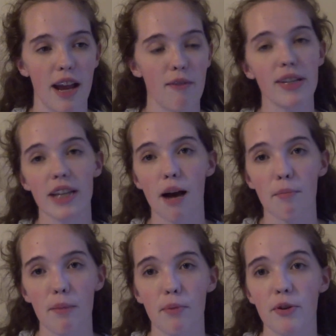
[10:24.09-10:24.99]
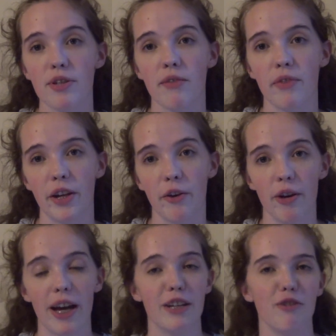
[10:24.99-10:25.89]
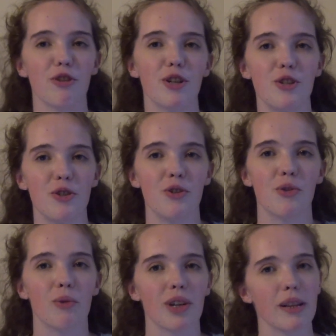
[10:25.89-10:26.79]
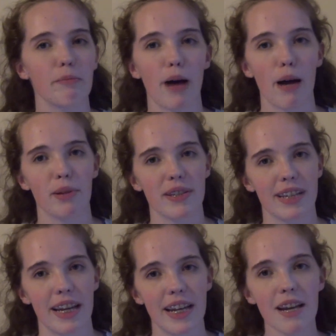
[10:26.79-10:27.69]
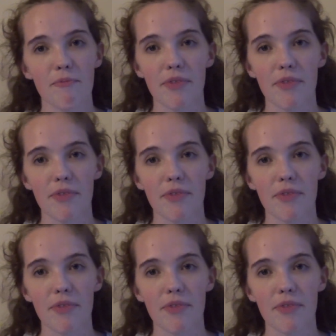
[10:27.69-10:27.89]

every time I post the video and you can do your little Bible study.